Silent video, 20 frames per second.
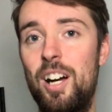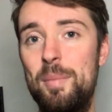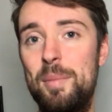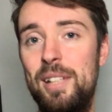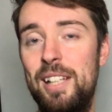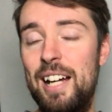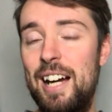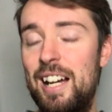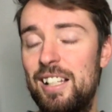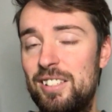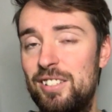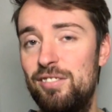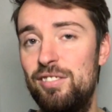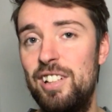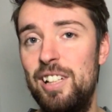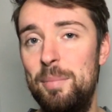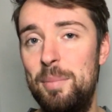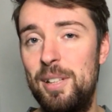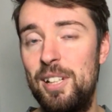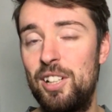I mean, it hasn't
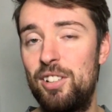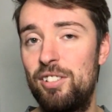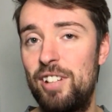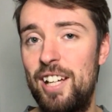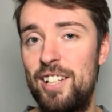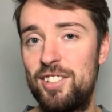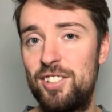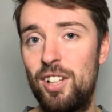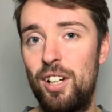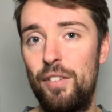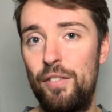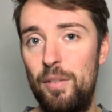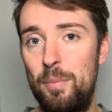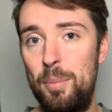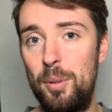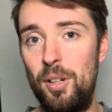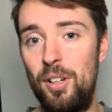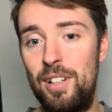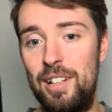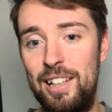really been a great start for
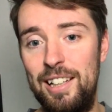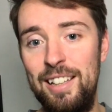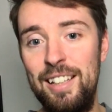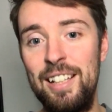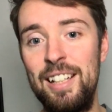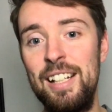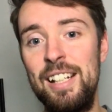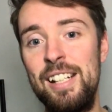Burnley.